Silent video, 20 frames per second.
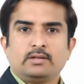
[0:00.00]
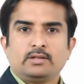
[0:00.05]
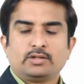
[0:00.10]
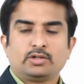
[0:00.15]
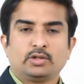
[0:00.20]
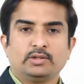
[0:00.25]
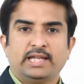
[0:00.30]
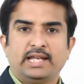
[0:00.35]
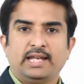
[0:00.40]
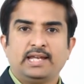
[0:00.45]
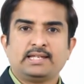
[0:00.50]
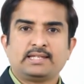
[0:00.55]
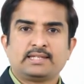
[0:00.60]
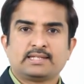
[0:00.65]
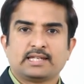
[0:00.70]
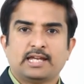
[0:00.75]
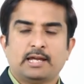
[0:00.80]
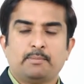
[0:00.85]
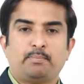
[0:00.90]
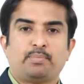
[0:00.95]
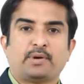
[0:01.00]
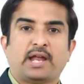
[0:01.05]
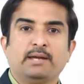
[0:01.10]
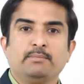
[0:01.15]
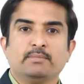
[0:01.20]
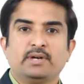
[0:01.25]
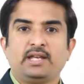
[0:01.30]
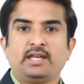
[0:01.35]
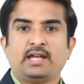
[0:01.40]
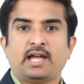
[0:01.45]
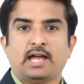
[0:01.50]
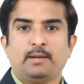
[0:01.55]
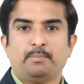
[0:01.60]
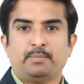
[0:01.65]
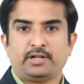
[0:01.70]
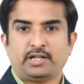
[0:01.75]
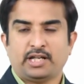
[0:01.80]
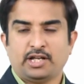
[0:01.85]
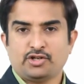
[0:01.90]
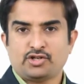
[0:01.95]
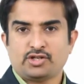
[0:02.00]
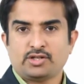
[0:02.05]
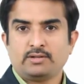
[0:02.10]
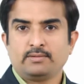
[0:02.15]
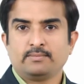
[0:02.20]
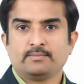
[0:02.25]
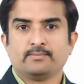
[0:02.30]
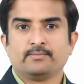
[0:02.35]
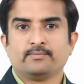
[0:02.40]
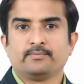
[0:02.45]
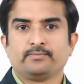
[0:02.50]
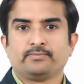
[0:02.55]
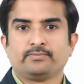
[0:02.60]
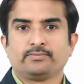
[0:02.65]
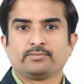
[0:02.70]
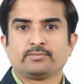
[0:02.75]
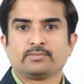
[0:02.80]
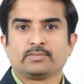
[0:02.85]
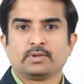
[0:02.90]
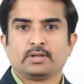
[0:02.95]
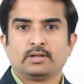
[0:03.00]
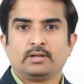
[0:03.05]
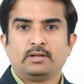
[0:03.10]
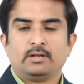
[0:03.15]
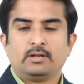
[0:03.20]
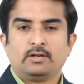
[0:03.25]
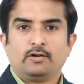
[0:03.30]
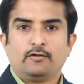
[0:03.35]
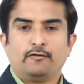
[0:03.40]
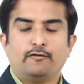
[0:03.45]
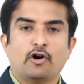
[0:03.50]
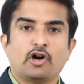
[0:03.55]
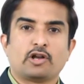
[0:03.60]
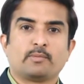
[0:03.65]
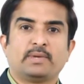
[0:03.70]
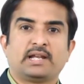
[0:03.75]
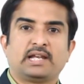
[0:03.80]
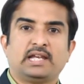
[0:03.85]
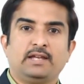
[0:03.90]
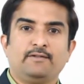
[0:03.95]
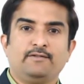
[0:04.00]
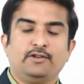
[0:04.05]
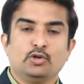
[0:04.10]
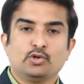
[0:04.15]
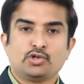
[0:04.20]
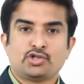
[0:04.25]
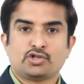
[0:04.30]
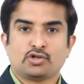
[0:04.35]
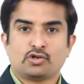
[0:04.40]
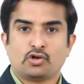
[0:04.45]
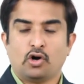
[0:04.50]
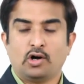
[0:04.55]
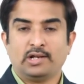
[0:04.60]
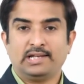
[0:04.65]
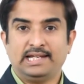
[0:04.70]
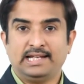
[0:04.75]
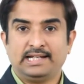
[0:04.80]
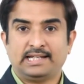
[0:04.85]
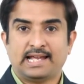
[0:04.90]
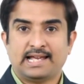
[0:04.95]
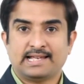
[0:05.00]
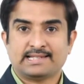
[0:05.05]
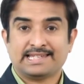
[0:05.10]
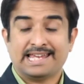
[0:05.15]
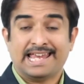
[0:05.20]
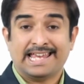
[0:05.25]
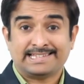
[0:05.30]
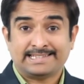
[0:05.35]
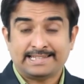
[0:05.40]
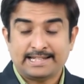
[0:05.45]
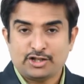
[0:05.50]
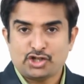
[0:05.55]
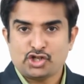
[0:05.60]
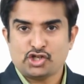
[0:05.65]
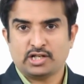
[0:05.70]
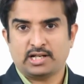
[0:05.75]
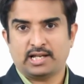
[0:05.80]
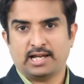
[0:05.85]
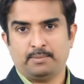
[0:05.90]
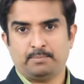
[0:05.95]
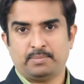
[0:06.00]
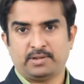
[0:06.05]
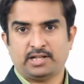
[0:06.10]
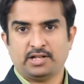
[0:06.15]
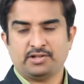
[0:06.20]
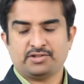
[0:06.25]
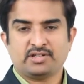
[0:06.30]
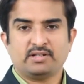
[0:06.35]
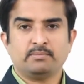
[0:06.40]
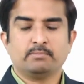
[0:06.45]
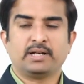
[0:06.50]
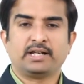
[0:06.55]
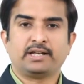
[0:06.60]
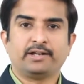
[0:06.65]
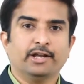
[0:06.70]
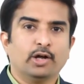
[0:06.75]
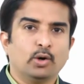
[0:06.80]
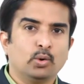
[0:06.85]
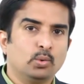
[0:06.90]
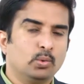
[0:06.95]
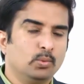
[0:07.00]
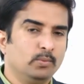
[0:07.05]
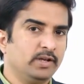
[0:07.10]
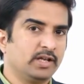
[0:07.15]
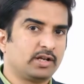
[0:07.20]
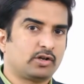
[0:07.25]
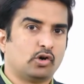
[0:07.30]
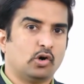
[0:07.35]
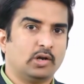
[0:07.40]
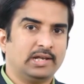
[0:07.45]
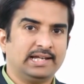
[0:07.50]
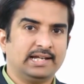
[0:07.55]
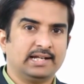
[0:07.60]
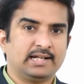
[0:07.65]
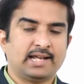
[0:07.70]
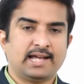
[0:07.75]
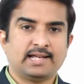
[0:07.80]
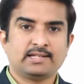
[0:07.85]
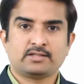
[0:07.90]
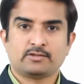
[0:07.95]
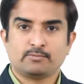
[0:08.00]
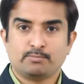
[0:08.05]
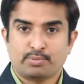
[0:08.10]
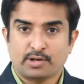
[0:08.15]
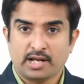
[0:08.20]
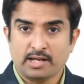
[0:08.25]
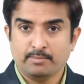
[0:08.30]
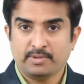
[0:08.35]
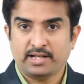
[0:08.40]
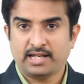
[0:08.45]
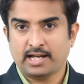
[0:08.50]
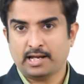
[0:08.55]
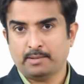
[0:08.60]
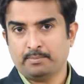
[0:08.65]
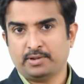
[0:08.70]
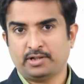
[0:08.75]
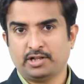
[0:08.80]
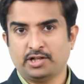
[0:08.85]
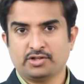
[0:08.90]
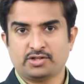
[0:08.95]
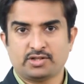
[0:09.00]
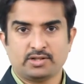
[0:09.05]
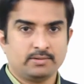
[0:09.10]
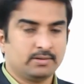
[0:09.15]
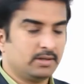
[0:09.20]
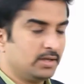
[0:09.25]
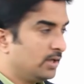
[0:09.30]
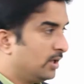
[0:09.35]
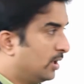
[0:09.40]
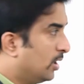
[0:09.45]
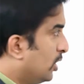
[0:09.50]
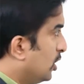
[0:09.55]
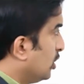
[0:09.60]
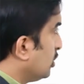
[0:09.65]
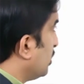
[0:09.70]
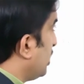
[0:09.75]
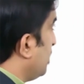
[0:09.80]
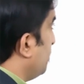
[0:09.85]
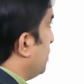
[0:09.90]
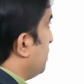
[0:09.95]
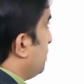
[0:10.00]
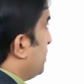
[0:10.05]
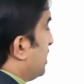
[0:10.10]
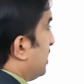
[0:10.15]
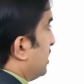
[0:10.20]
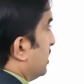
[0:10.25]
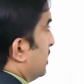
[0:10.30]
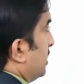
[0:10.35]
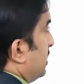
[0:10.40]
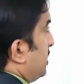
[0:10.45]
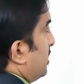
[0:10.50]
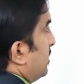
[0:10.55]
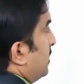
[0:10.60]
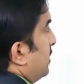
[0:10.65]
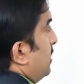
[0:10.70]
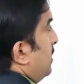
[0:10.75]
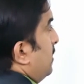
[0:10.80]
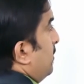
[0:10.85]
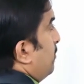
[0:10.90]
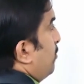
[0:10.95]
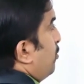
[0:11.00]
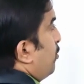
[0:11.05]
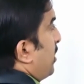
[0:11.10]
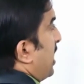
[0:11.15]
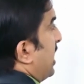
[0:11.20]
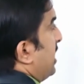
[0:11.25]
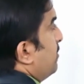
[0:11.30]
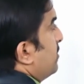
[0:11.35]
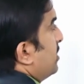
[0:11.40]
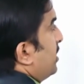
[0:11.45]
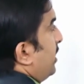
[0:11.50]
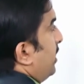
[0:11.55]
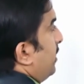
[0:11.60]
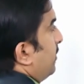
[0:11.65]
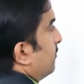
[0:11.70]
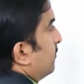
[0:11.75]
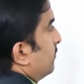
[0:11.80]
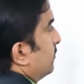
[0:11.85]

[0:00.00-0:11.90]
So there is a primary hypertension. Formerly we used to call it as essential hypertension but now we are calling it as primary hypertension. So remember that primary